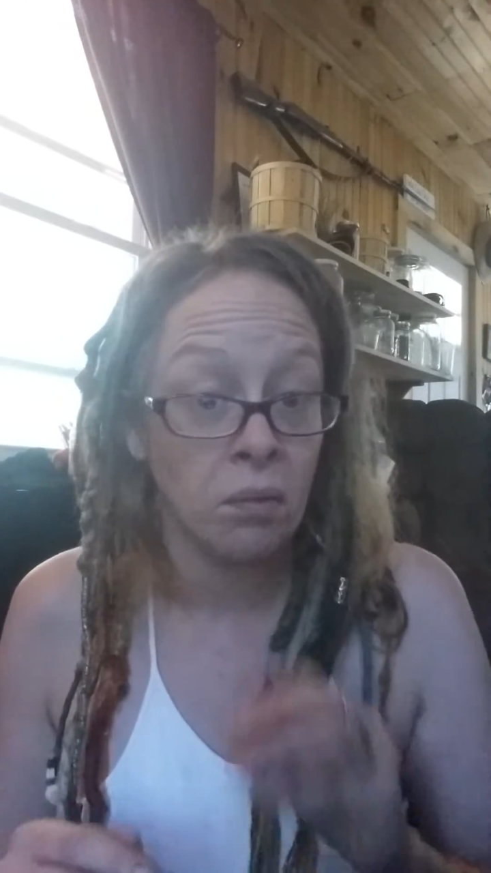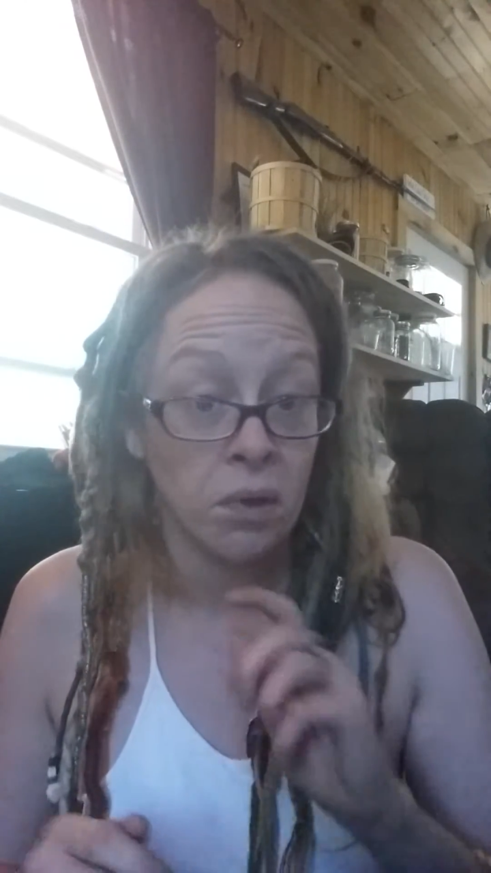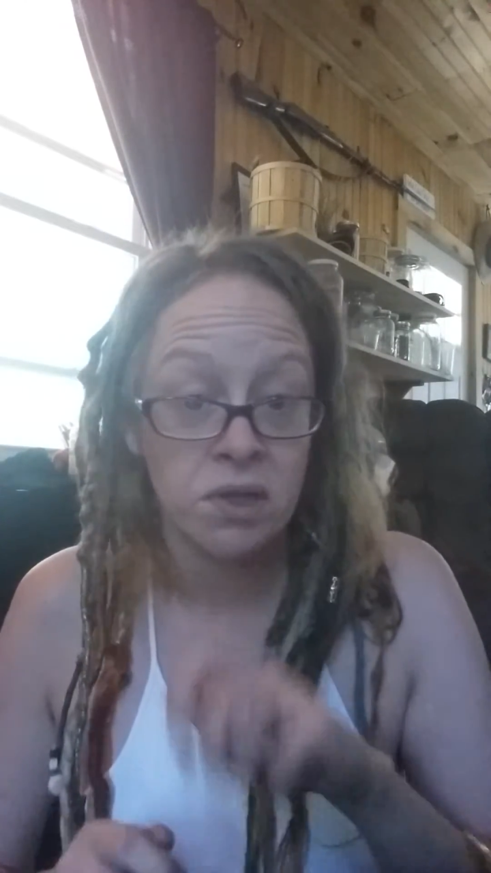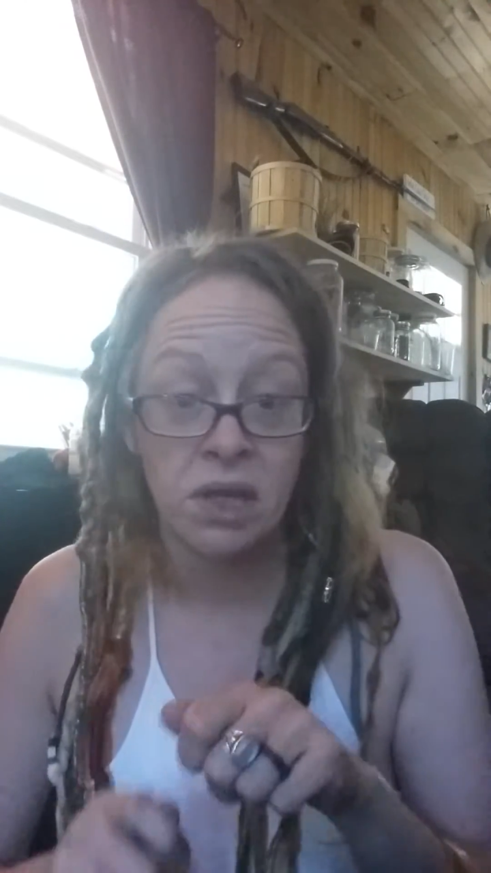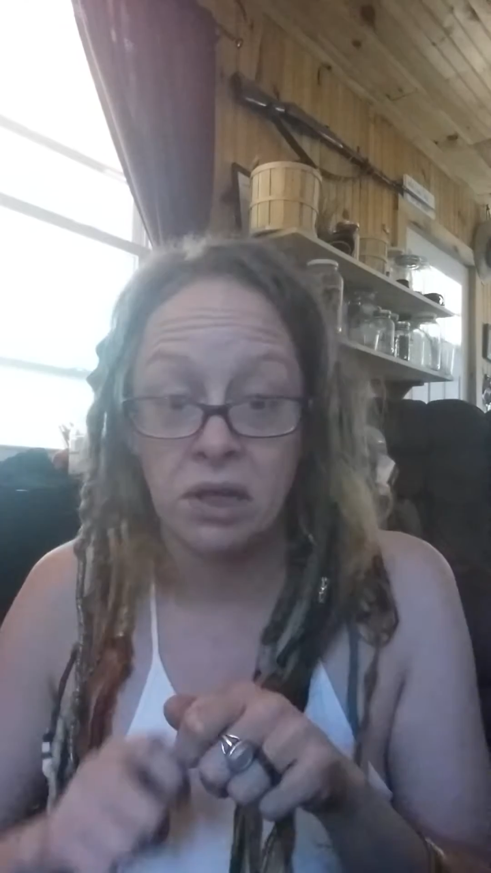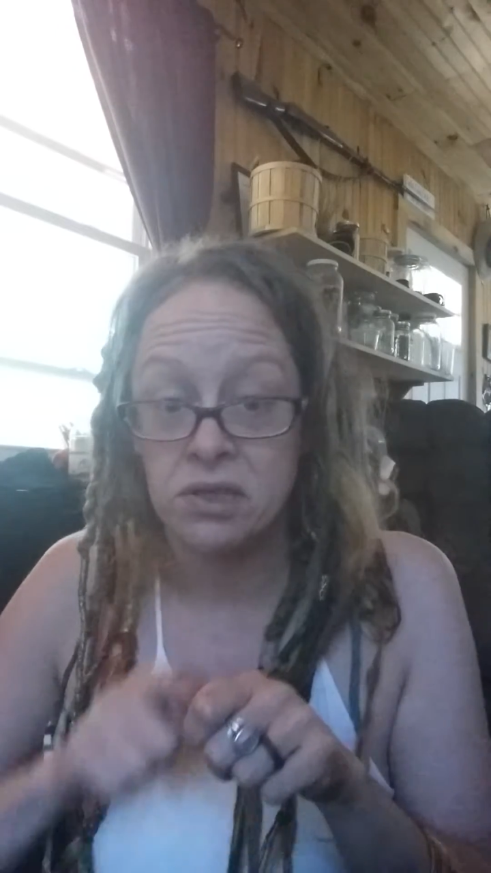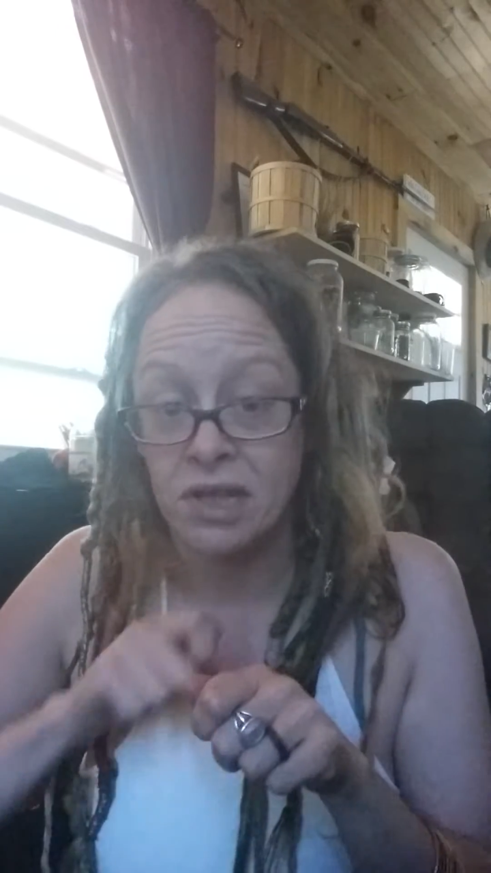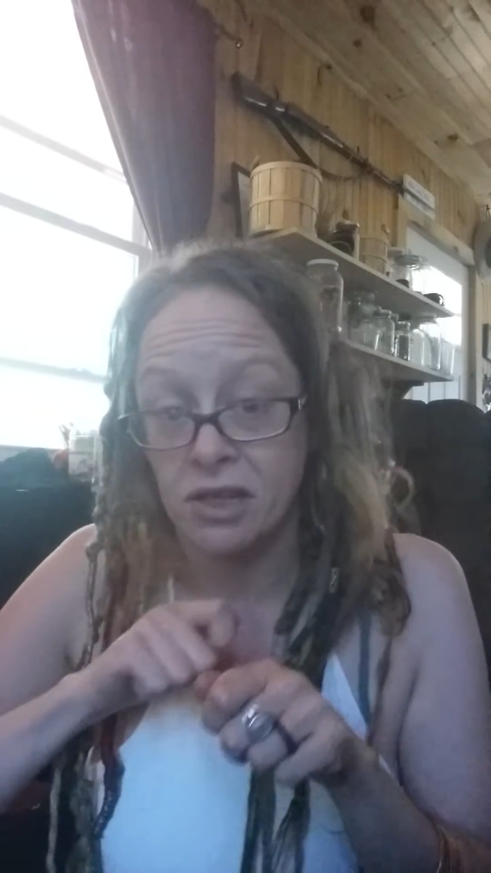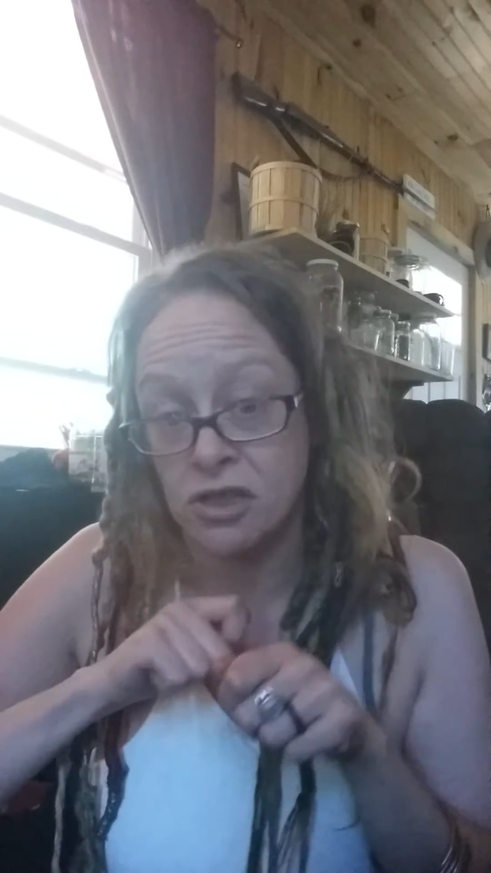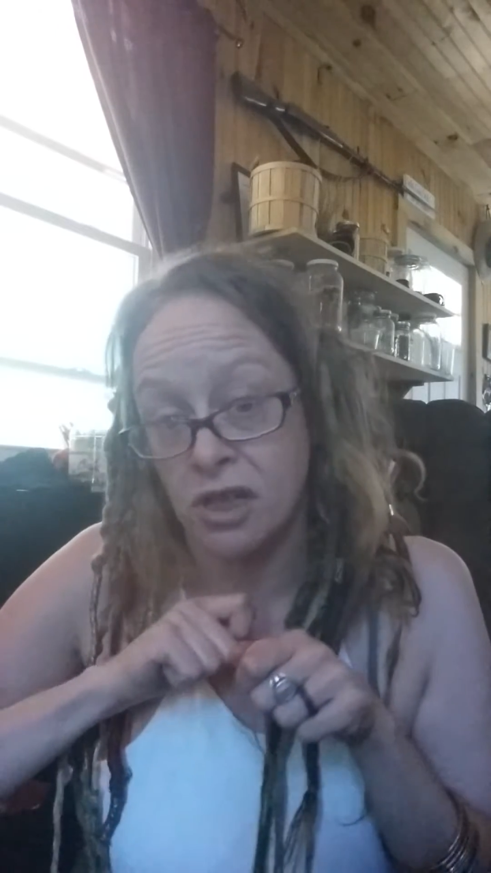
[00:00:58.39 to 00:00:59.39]
where you take a
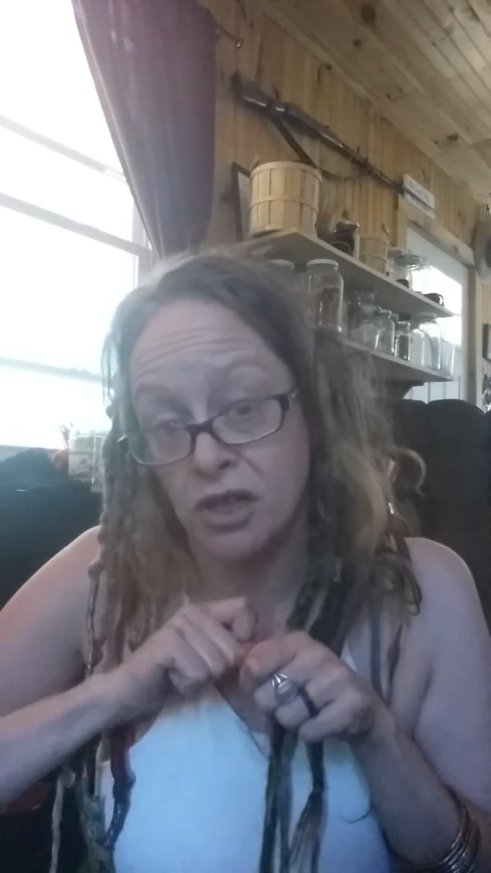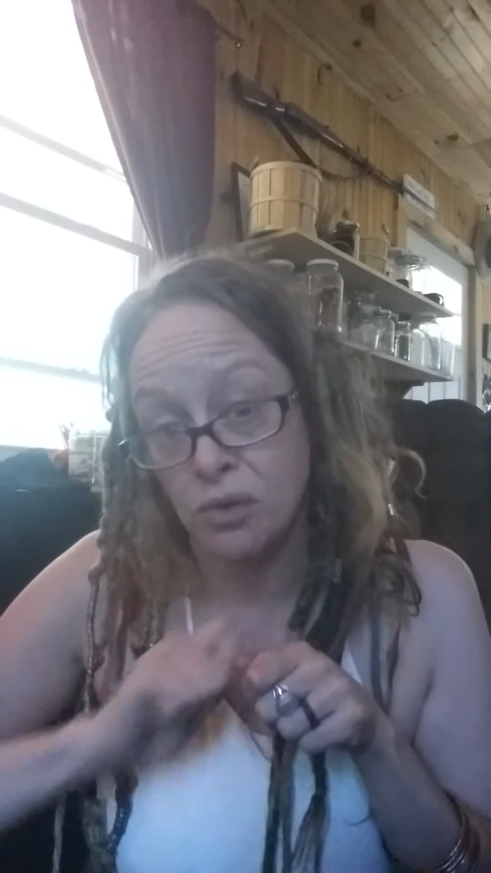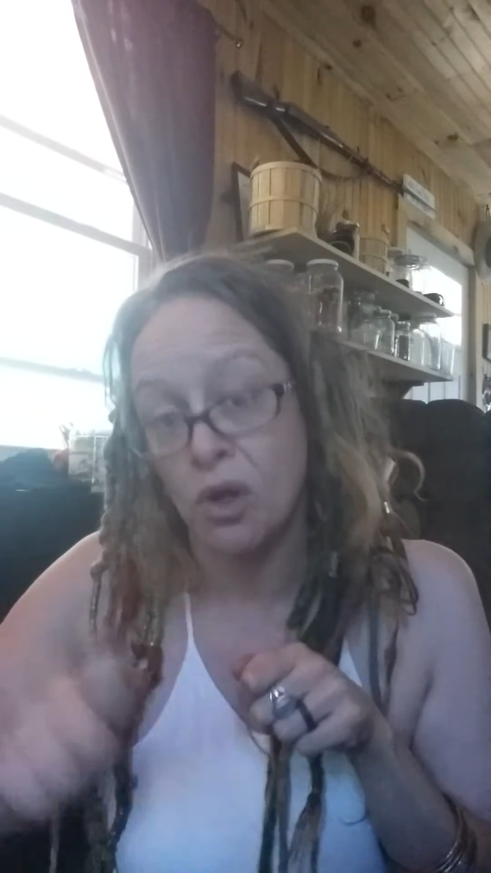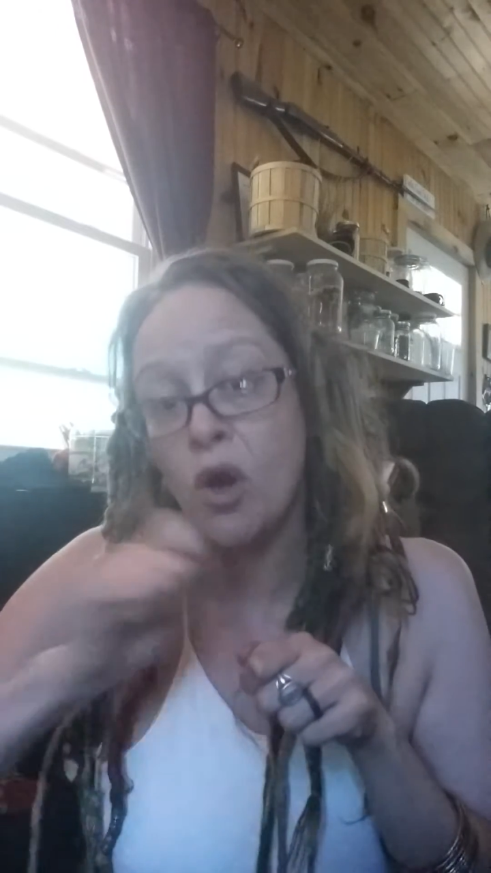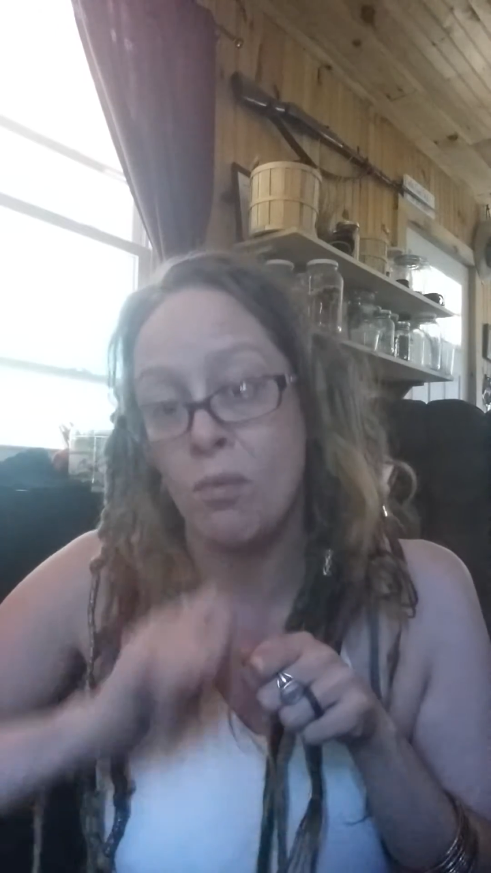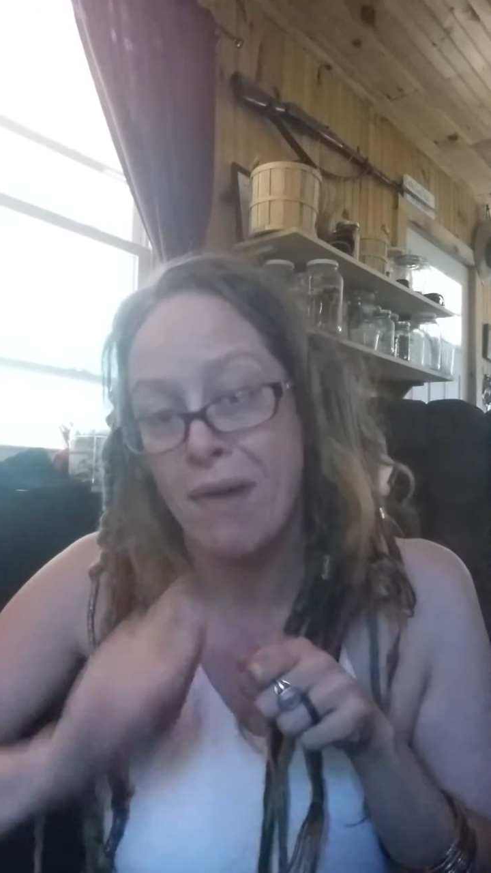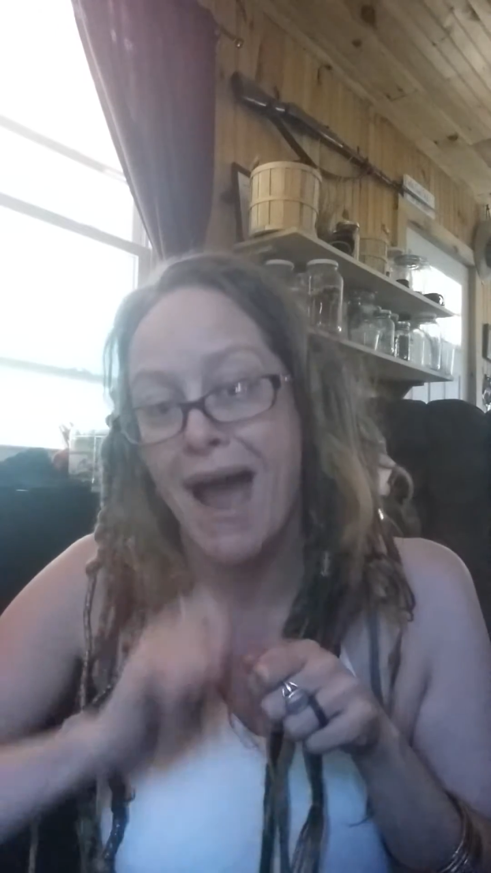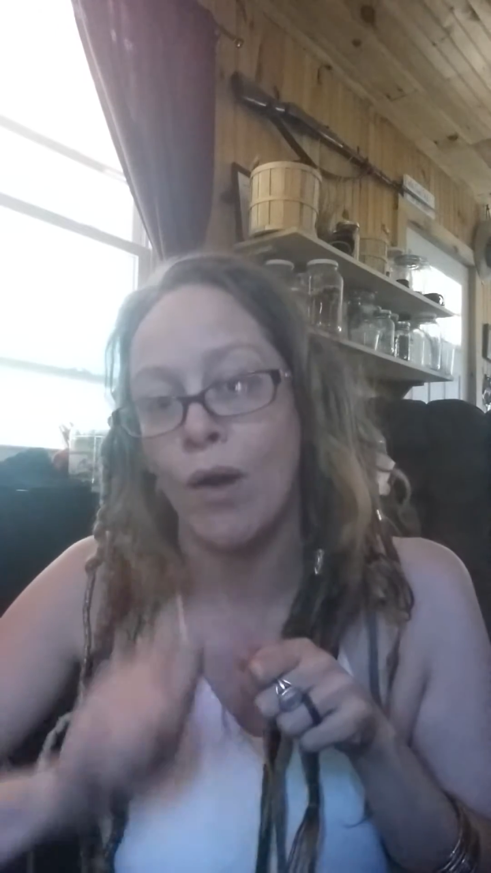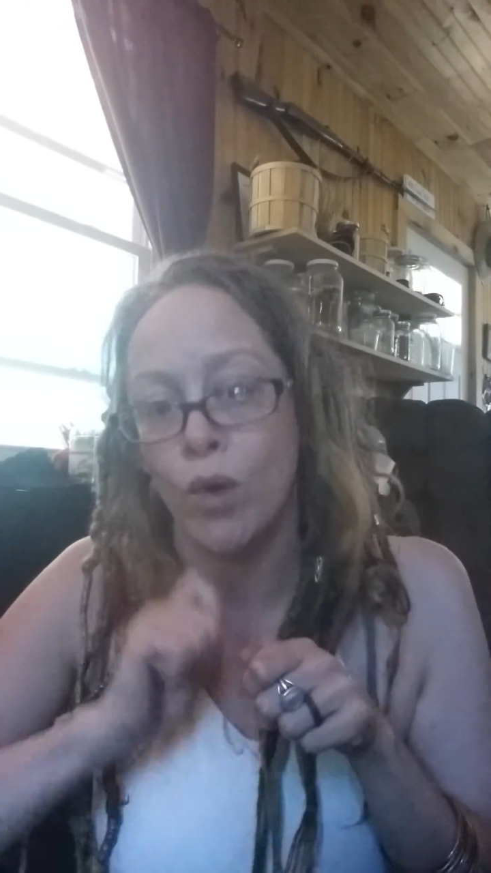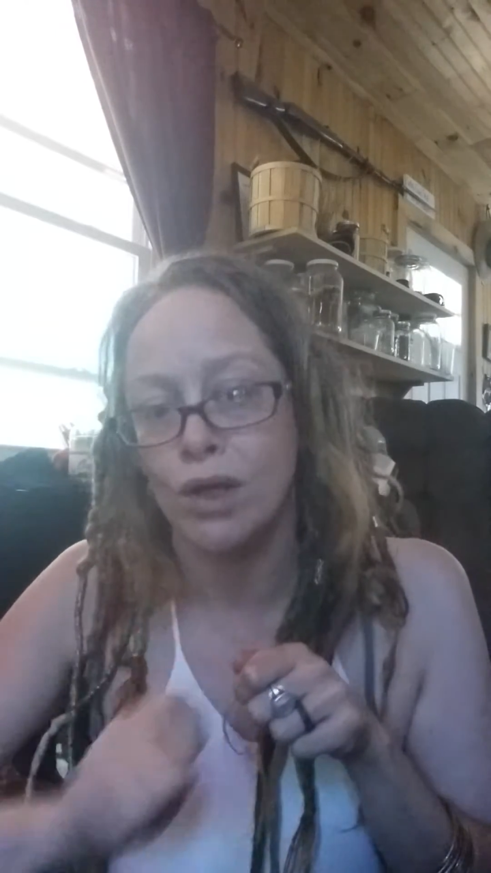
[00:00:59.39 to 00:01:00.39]
section and you comb
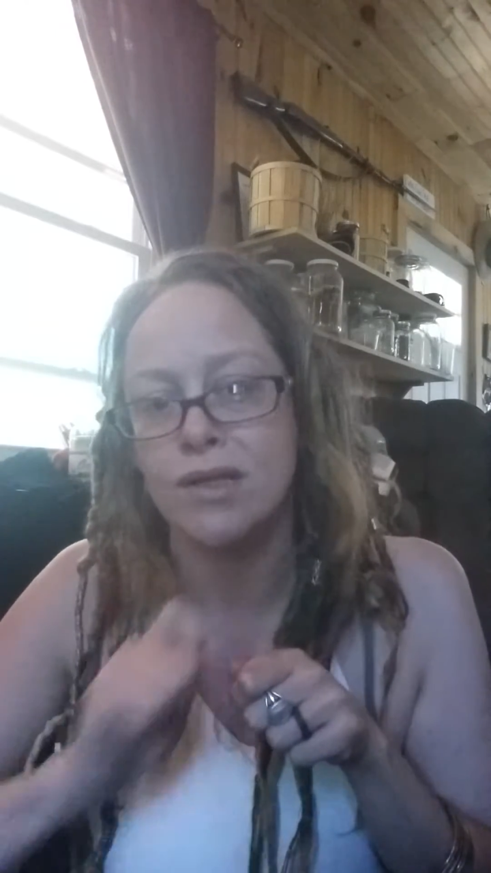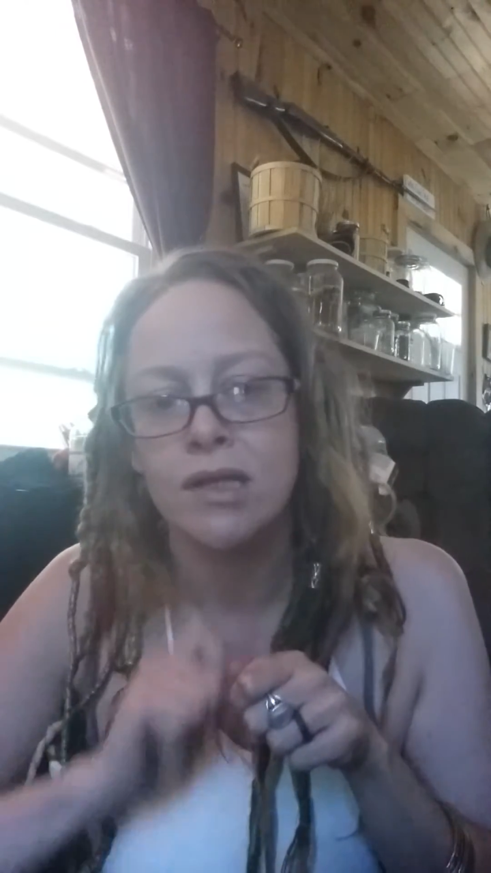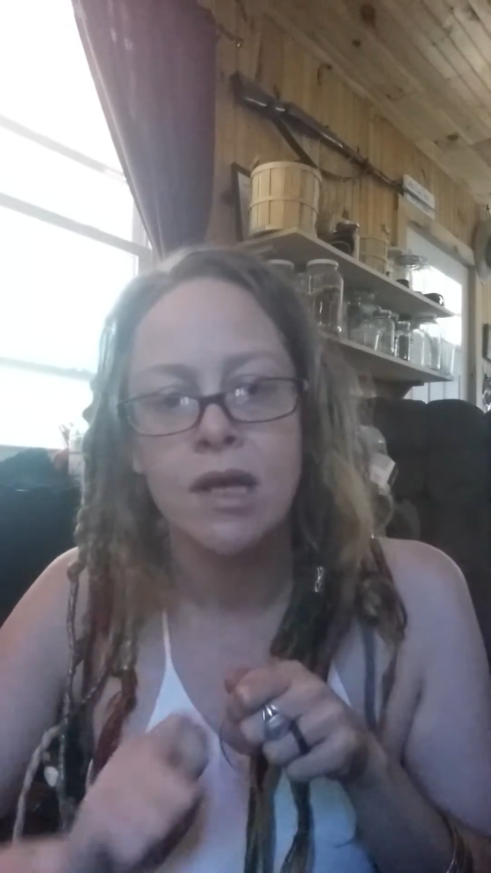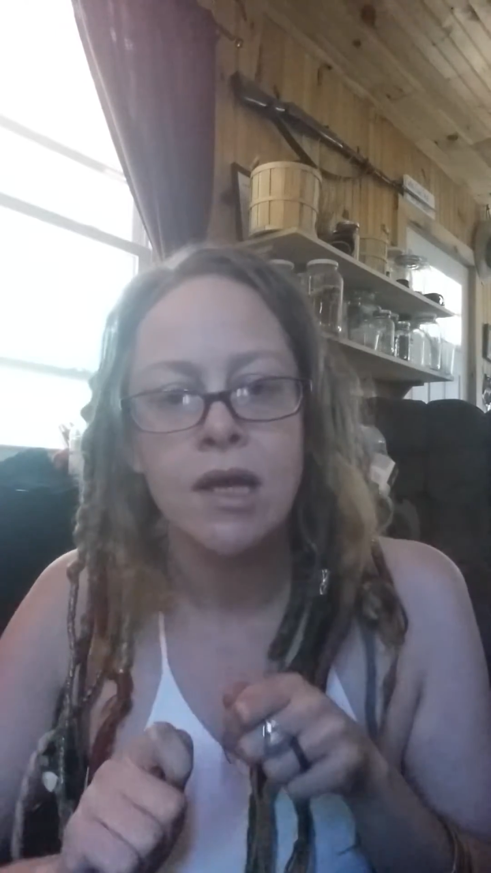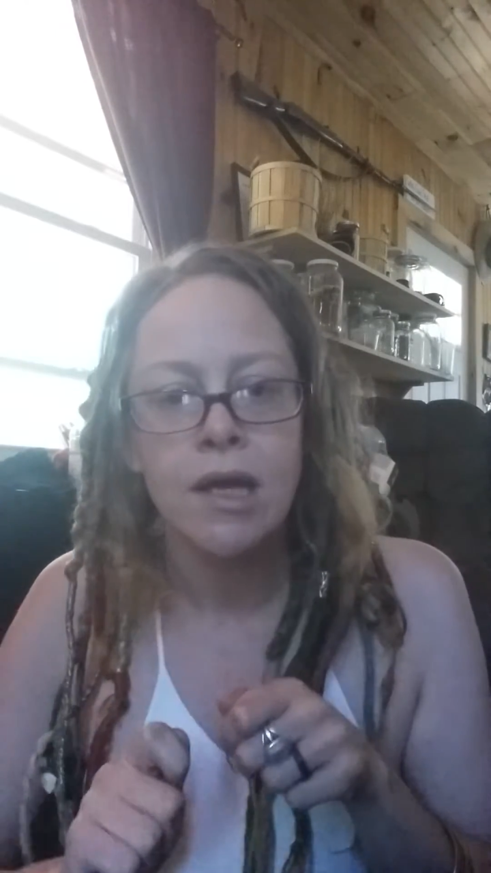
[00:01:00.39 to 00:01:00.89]
backwards.